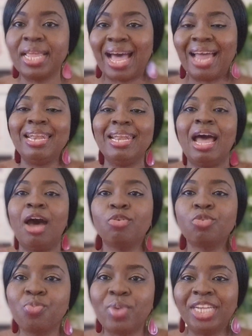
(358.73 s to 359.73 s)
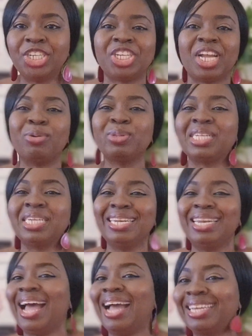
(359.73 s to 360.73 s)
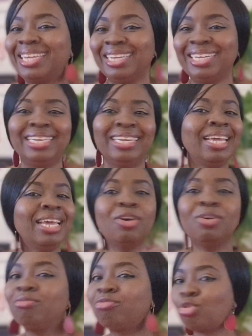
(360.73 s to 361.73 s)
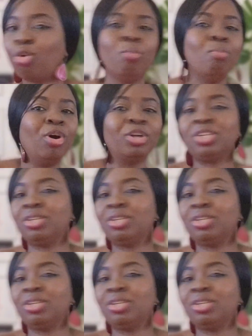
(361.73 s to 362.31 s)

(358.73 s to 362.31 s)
that loud way, shouting, nagging, so much